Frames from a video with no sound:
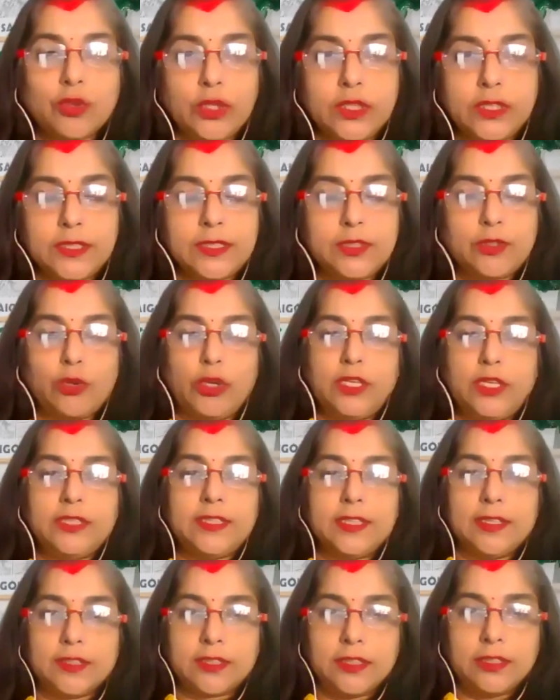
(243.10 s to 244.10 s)
it is only
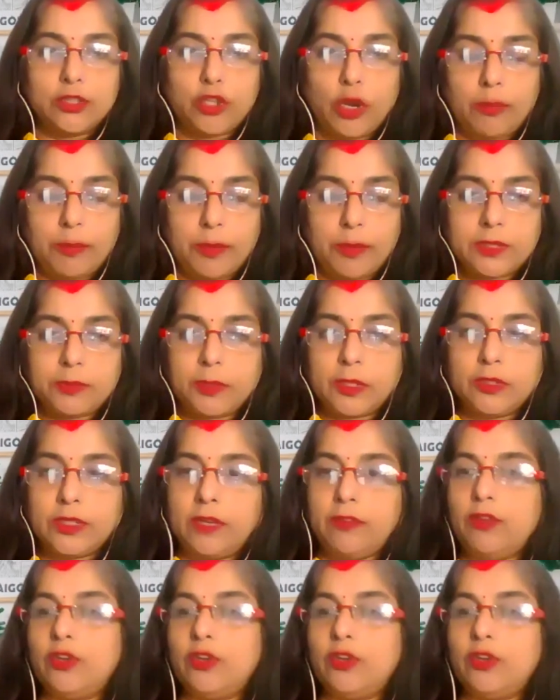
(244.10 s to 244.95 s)
certain topics because I